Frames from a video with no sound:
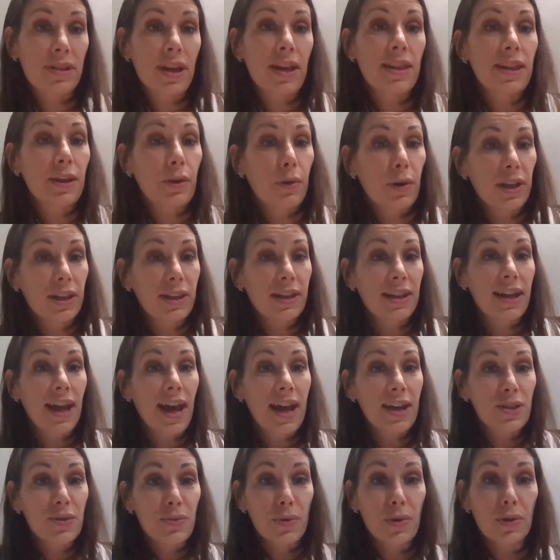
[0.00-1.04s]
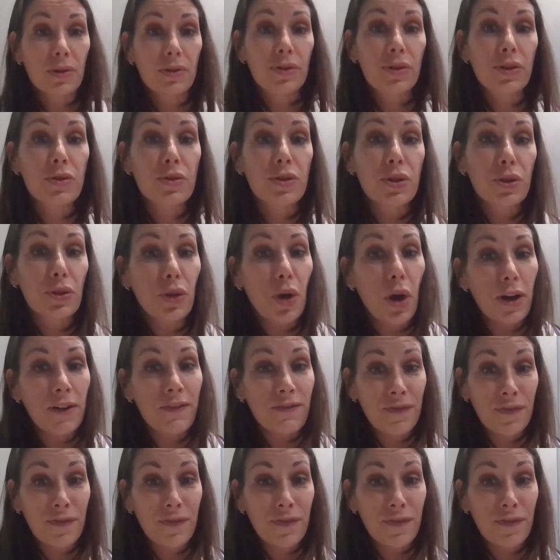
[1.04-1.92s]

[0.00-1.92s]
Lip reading: and the oil and gas world, there's a lot of